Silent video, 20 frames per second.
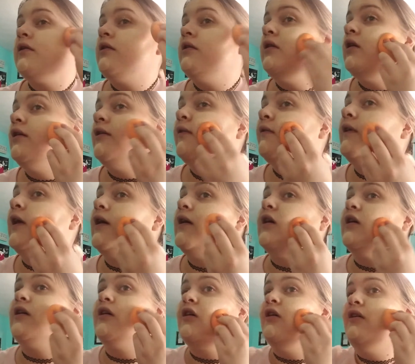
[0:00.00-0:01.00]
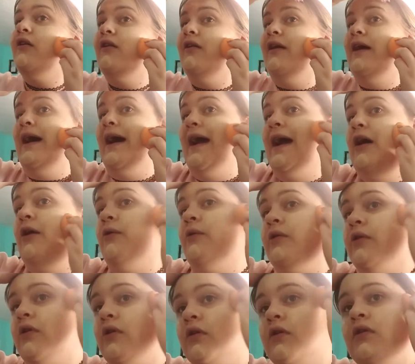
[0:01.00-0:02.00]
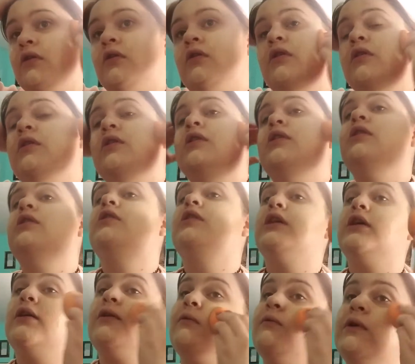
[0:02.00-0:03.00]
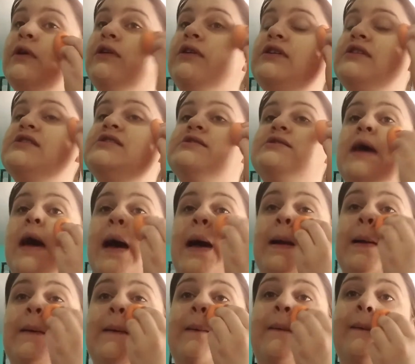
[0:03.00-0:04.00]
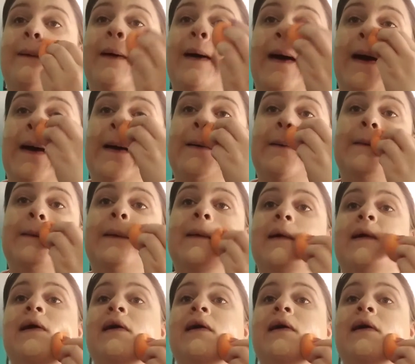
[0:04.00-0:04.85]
a fucking clown? Like a really sad clown.